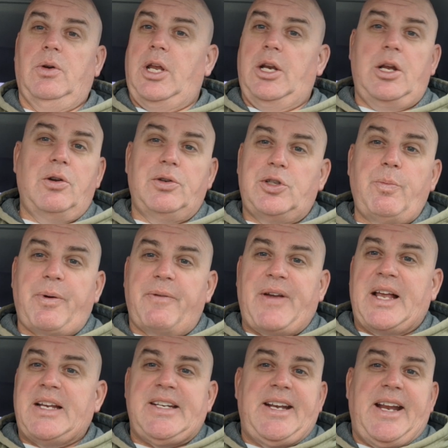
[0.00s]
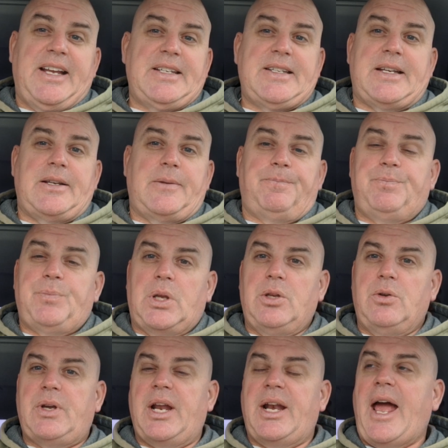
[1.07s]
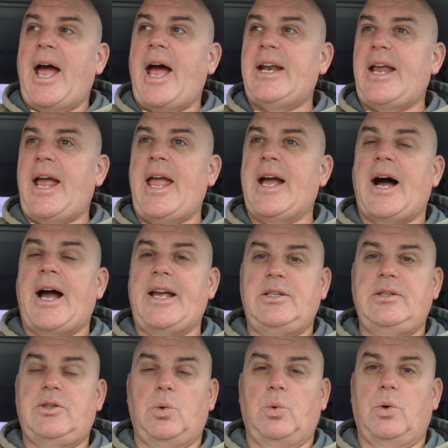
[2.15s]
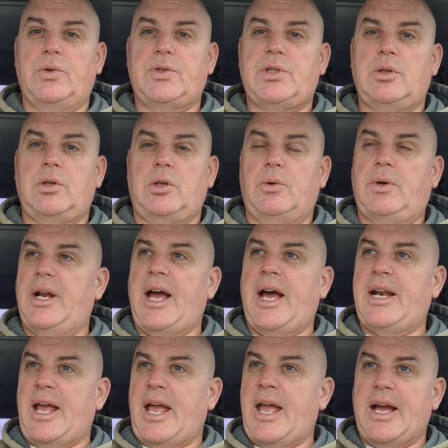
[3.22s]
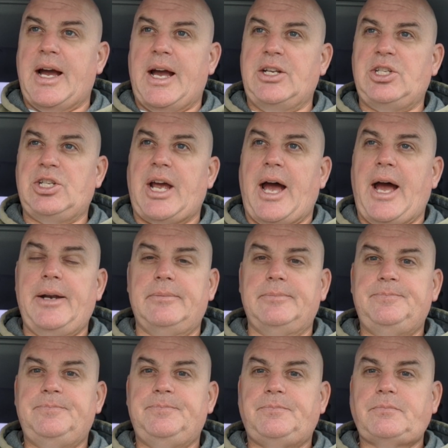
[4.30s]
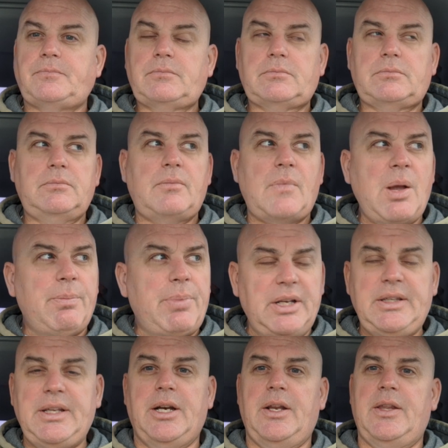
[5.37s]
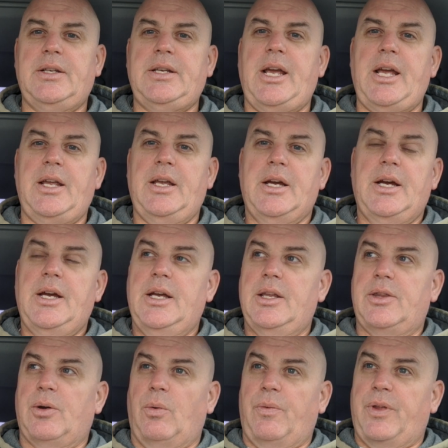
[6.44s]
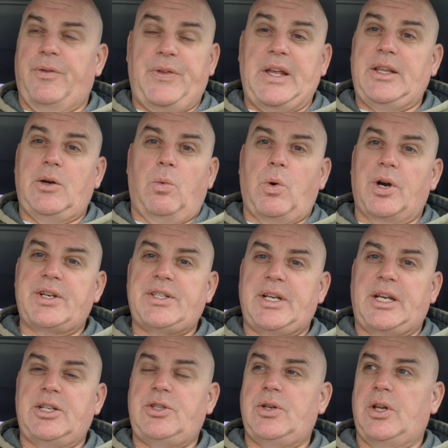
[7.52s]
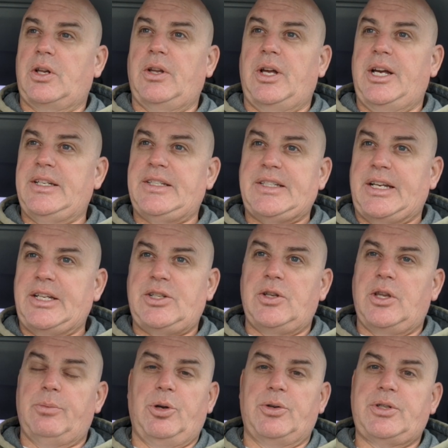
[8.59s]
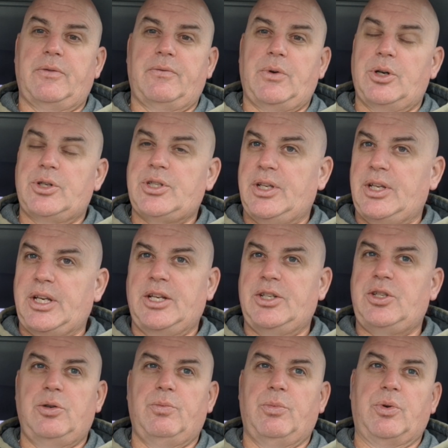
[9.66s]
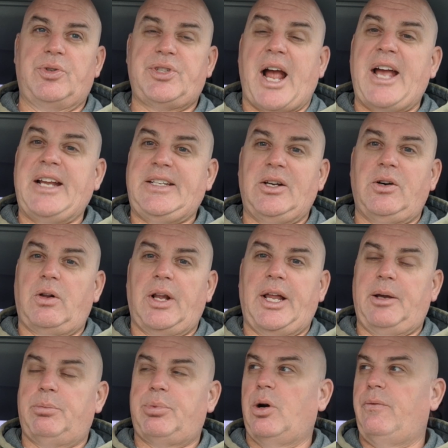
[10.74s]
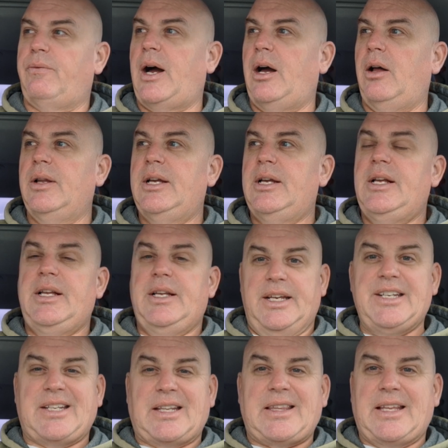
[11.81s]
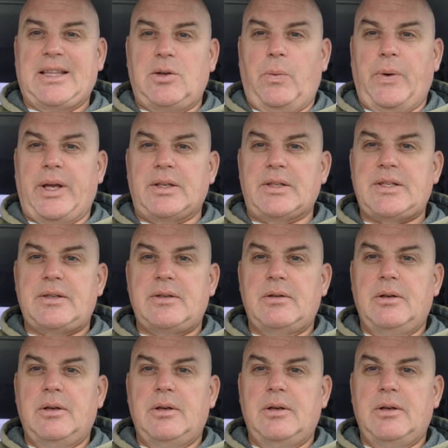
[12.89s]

could go super fancy dancy. You could add AI tools. You could add AI chat. But at the end of the day, the thing that works to get you the clients, to get you the most conversion, that gets you most ideal client profile is the thing that wins,